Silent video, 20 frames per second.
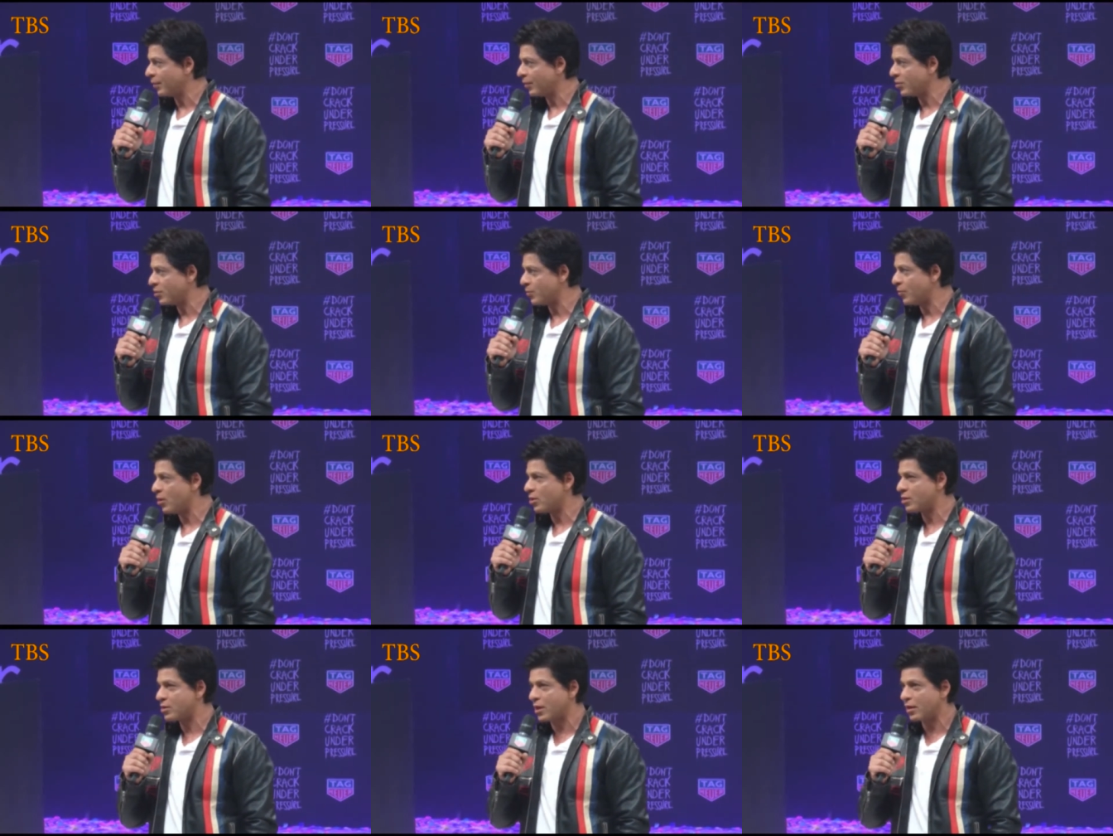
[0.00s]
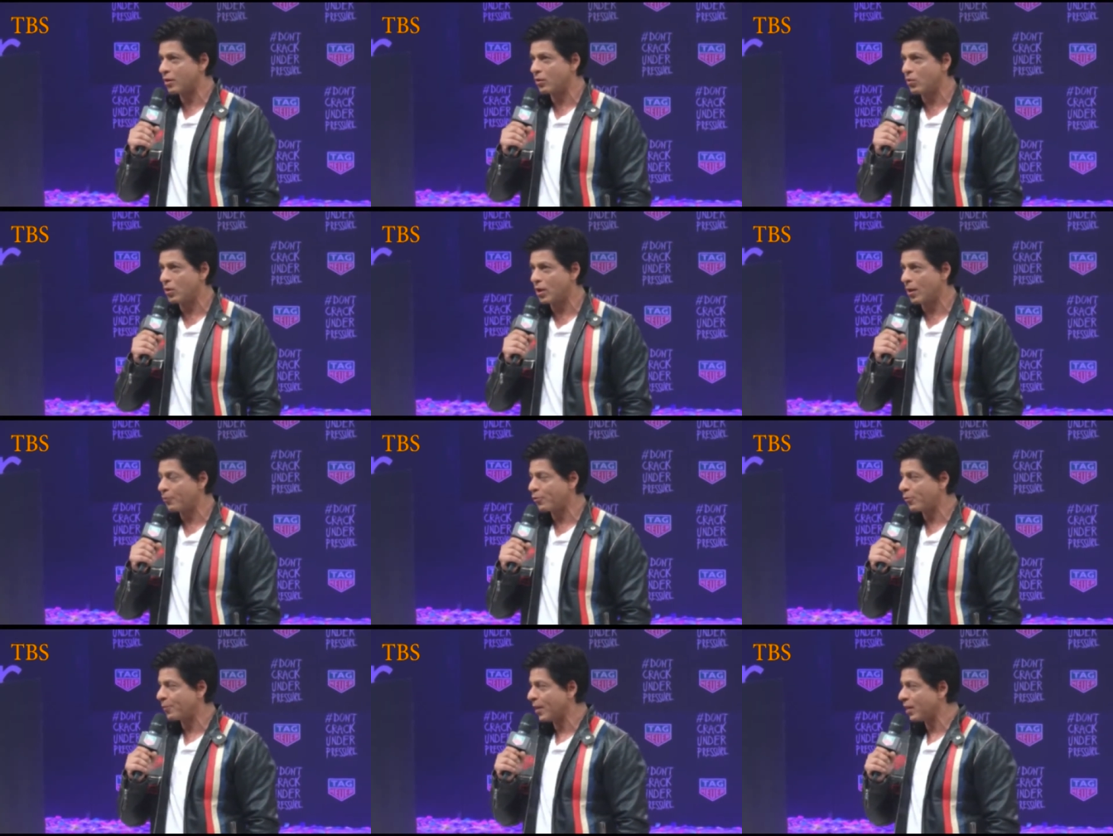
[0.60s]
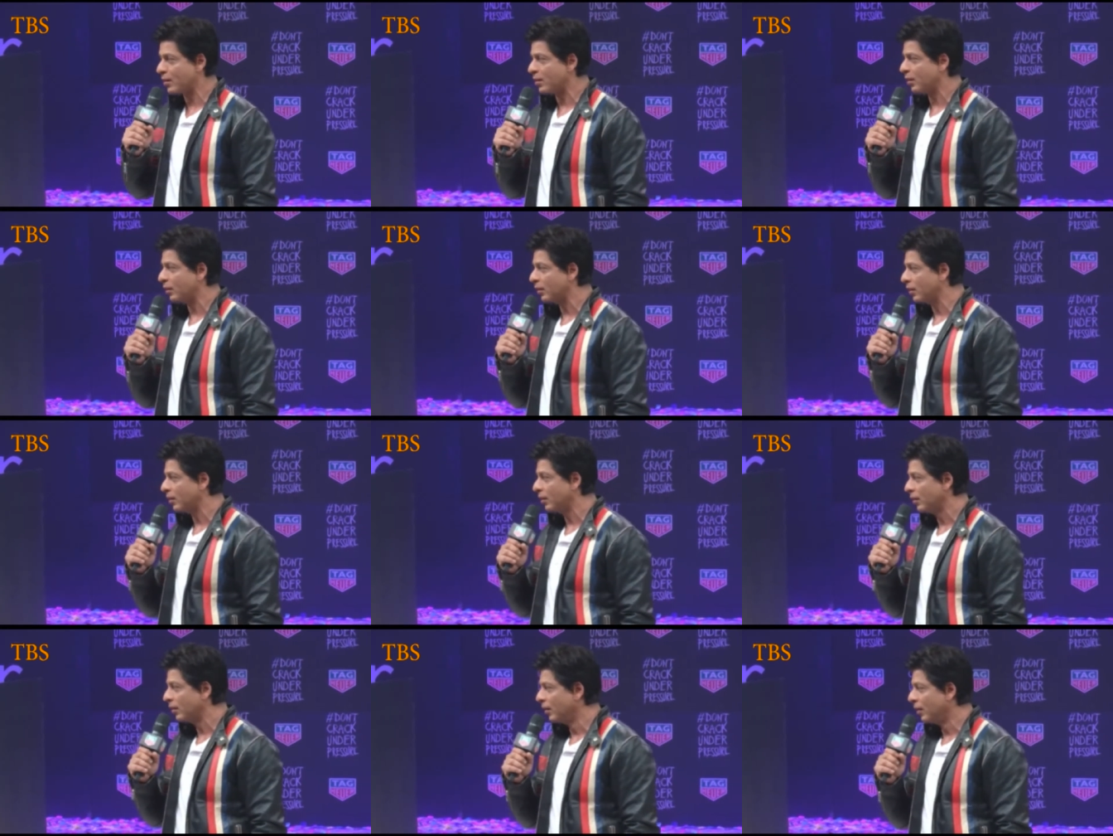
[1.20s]
because bahut sare log aapko pyar karte
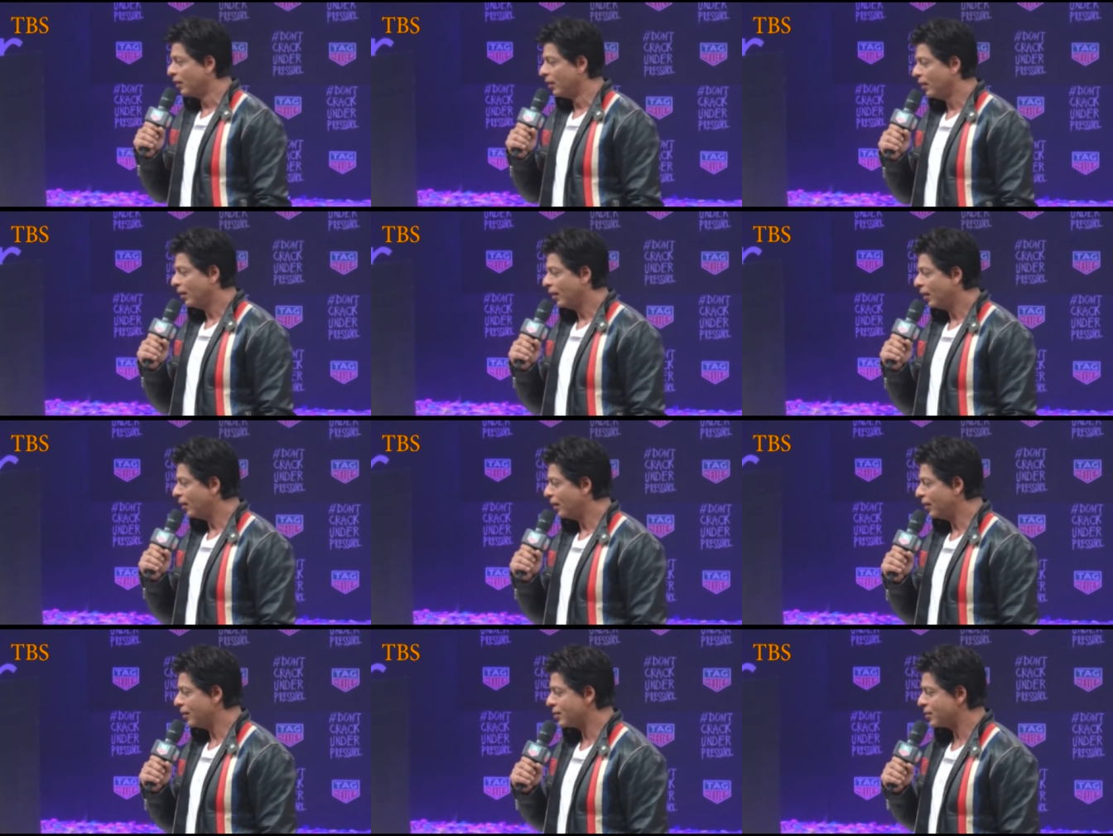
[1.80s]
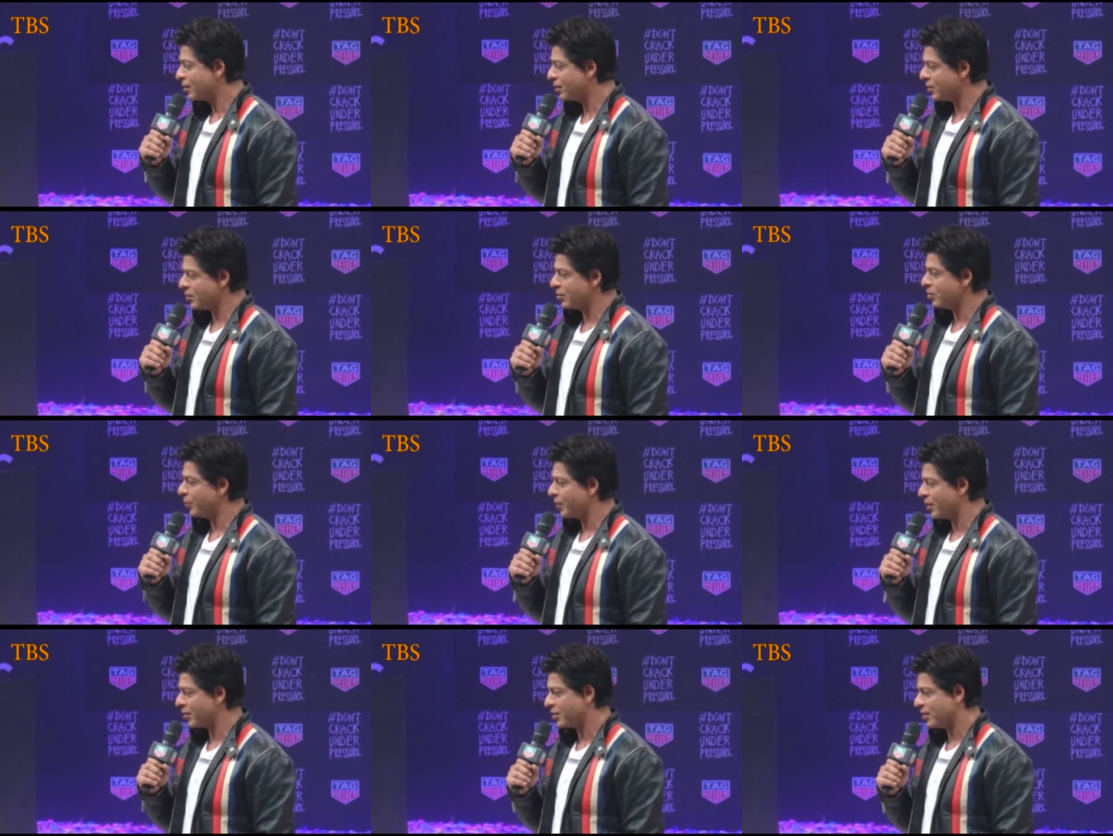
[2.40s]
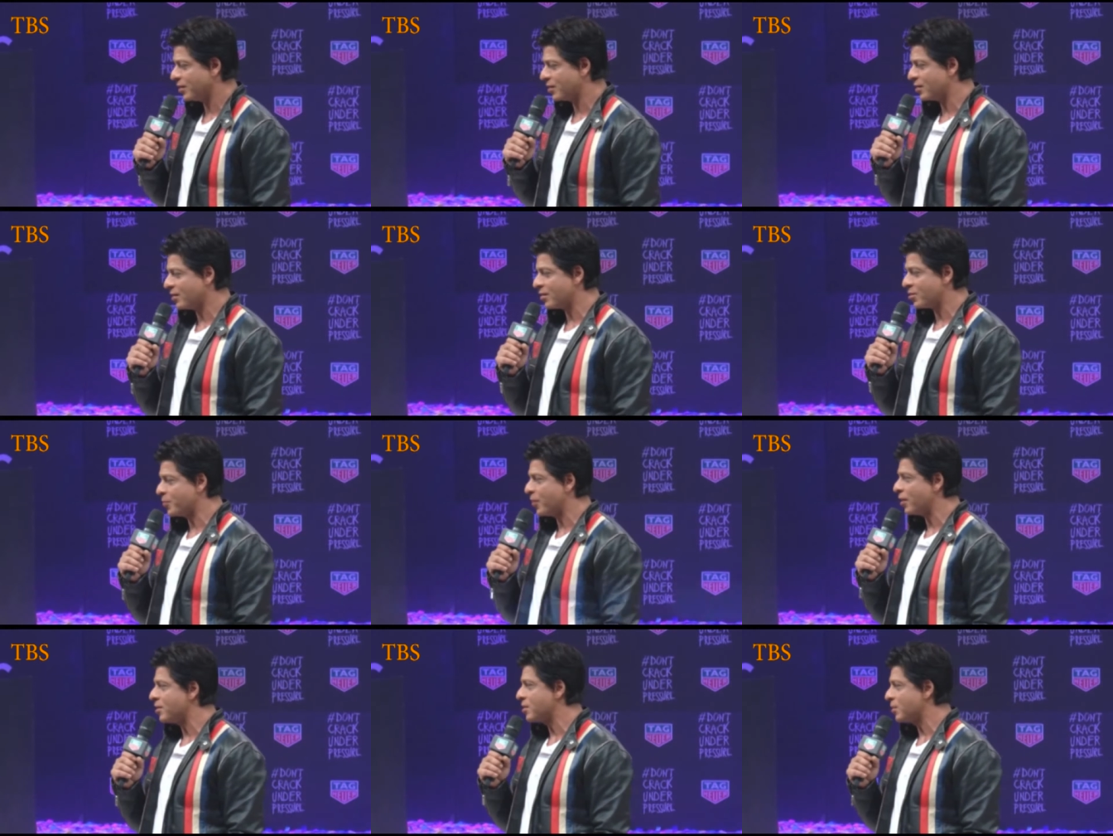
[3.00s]
hain. So there's no pressure. It's a
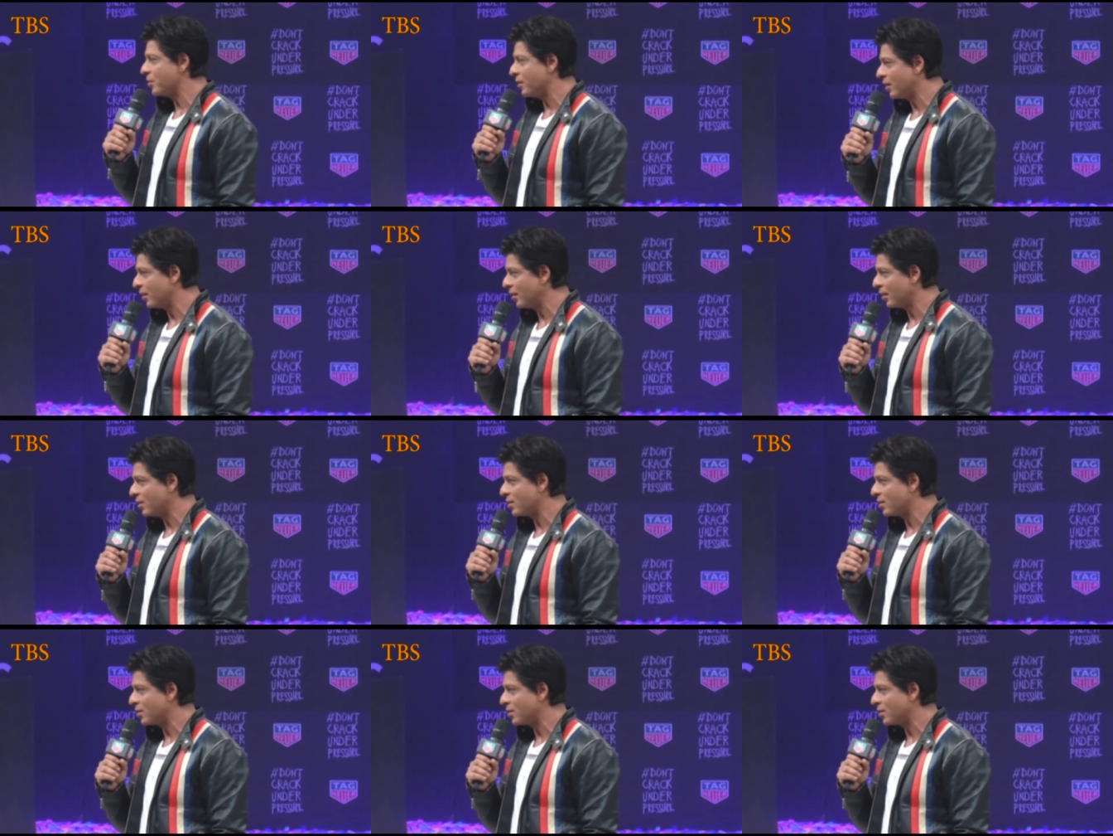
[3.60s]
responsibility.